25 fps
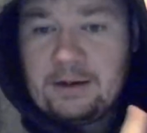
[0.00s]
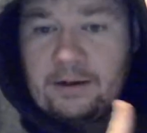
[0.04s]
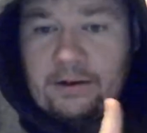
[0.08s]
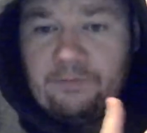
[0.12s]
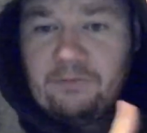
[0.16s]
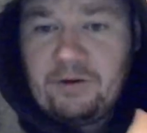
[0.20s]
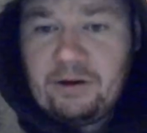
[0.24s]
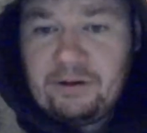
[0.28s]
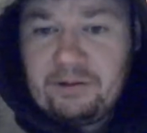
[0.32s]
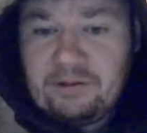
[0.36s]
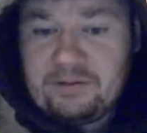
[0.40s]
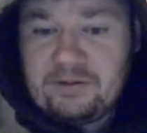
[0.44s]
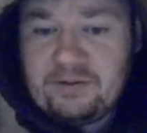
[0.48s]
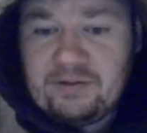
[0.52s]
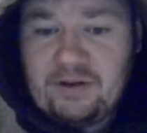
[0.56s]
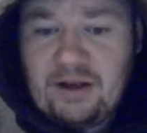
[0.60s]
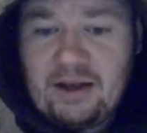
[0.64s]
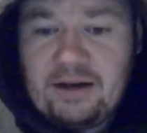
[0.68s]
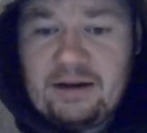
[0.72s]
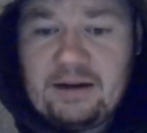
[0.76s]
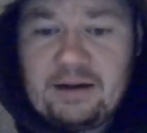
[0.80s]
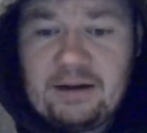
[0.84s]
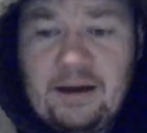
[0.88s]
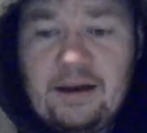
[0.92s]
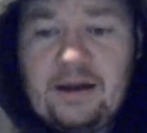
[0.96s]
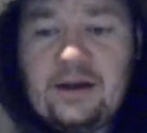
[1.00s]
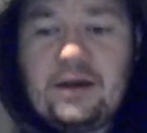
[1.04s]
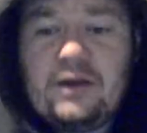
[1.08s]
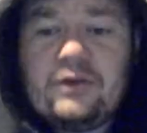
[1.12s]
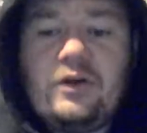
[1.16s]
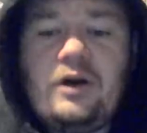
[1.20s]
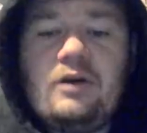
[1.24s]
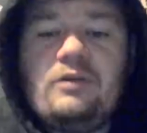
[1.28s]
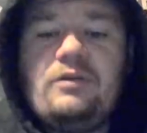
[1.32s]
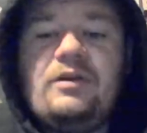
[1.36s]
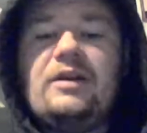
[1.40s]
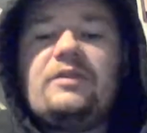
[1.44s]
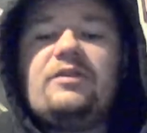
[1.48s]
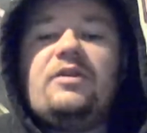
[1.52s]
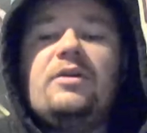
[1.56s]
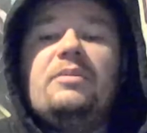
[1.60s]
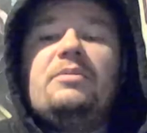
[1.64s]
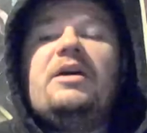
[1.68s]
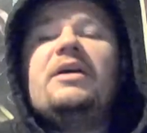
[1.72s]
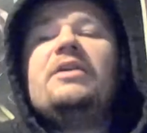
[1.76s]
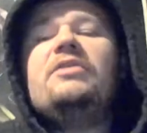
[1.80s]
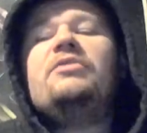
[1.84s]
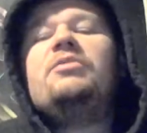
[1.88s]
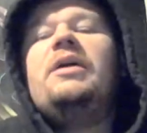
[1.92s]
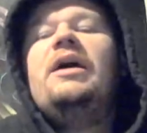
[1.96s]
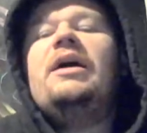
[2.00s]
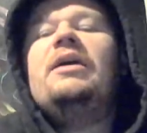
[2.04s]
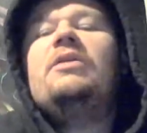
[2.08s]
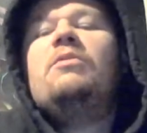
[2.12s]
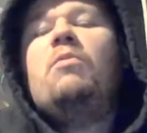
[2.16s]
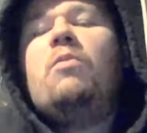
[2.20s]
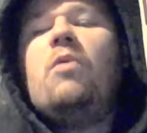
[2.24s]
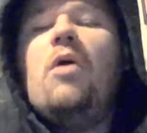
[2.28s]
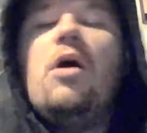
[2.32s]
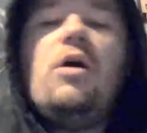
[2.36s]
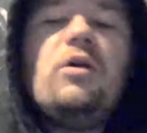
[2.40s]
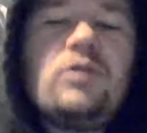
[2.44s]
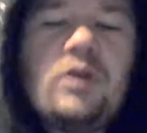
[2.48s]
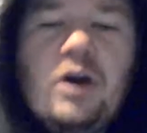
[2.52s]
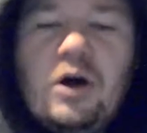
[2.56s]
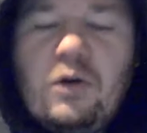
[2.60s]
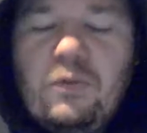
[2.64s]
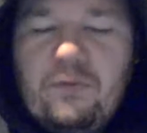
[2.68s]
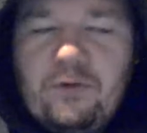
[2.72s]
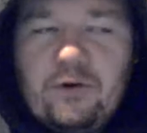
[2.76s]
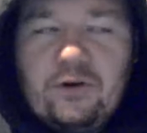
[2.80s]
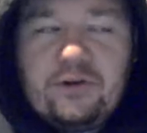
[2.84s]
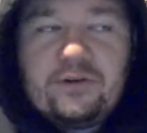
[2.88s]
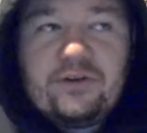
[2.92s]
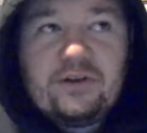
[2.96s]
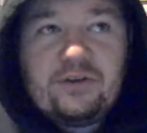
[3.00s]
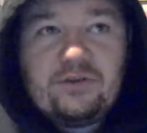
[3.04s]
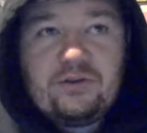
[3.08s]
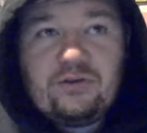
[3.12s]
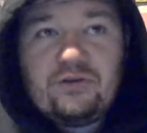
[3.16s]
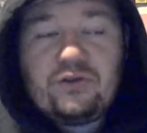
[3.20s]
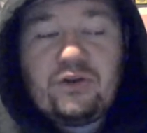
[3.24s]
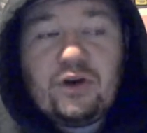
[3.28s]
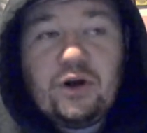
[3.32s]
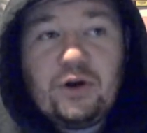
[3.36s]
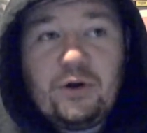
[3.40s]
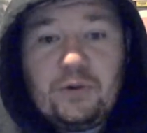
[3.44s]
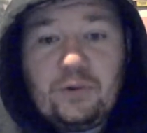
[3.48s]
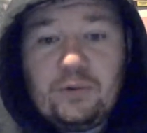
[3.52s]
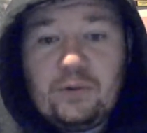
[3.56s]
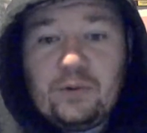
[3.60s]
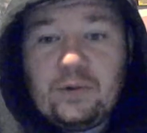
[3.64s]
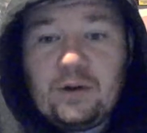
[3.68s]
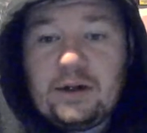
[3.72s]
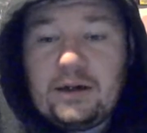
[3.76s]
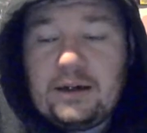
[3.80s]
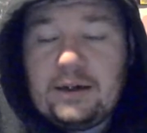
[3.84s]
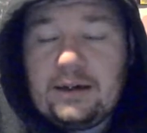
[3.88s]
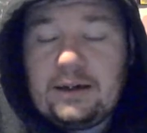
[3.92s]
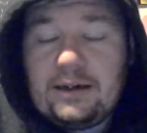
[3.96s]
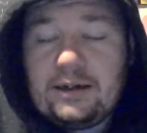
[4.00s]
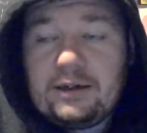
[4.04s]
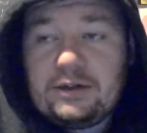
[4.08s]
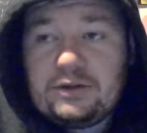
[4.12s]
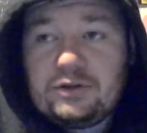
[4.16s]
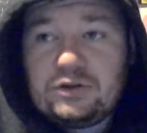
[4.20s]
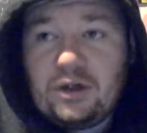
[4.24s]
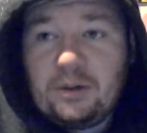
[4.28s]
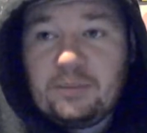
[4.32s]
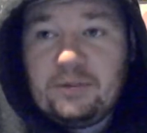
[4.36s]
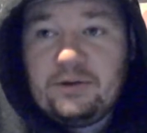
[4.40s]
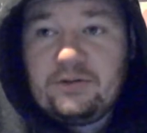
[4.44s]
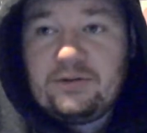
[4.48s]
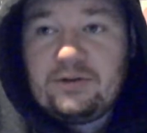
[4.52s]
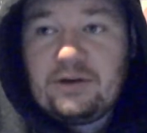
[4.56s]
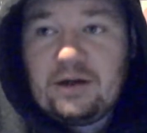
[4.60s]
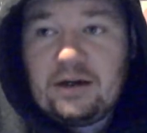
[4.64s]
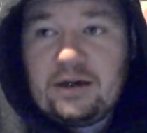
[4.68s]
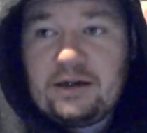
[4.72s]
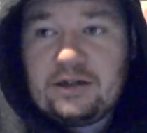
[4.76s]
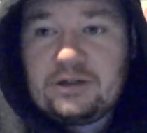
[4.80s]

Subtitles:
Very entertaining. So next up, guys, we had Wardlow versus two jobbers,